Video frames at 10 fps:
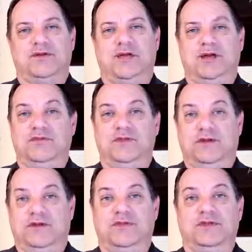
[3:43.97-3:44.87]
Okay, the
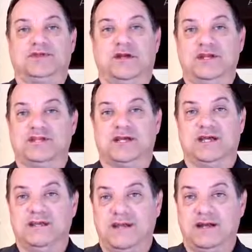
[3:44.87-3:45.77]
year they started
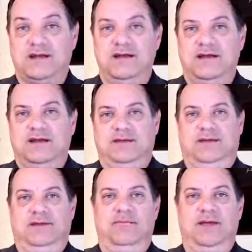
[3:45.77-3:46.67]
saying that,
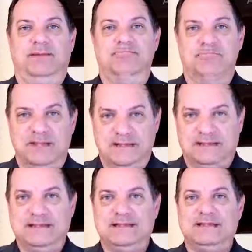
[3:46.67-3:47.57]
they made
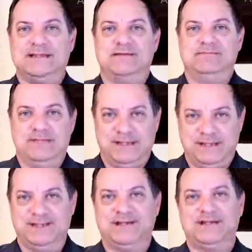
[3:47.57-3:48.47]
millions and
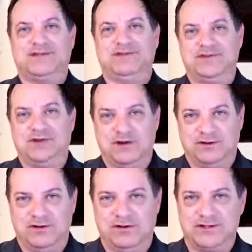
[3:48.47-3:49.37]
millions of
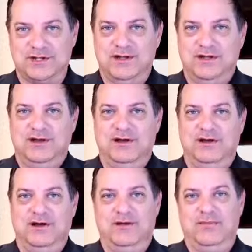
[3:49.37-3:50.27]
dollars.
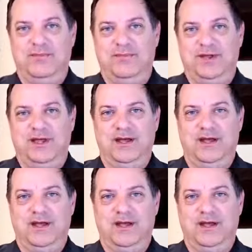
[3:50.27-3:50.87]
It